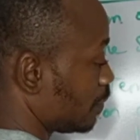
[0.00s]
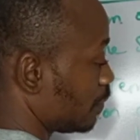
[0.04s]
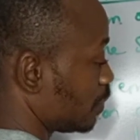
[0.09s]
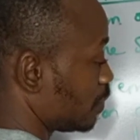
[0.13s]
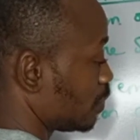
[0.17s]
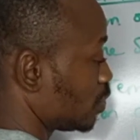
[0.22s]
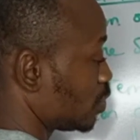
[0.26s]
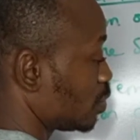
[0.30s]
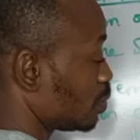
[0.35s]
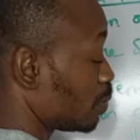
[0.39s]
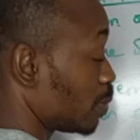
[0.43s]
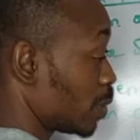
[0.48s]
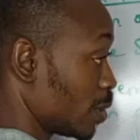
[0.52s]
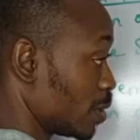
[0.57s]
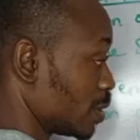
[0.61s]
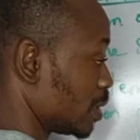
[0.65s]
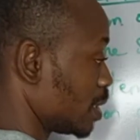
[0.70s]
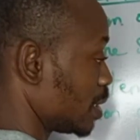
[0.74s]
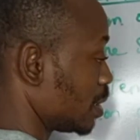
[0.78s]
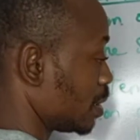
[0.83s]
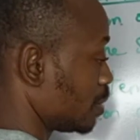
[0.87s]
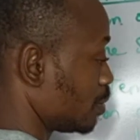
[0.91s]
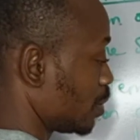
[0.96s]
52 plus
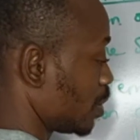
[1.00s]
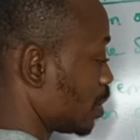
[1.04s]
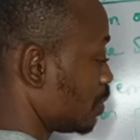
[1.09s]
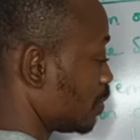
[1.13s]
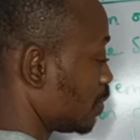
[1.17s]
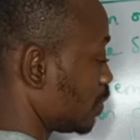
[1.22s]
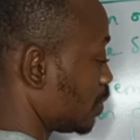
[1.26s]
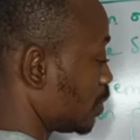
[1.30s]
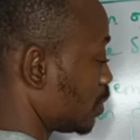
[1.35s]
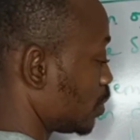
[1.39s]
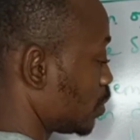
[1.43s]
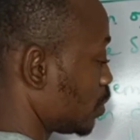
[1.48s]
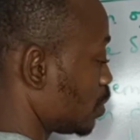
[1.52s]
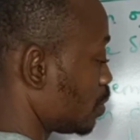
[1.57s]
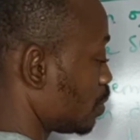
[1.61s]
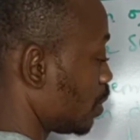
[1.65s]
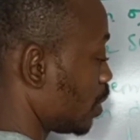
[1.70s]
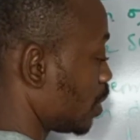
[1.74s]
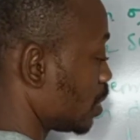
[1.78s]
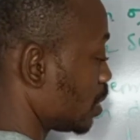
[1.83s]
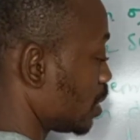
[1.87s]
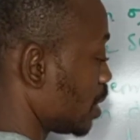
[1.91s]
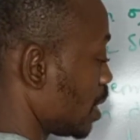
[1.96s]
8 becomes 52
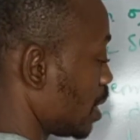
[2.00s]
plus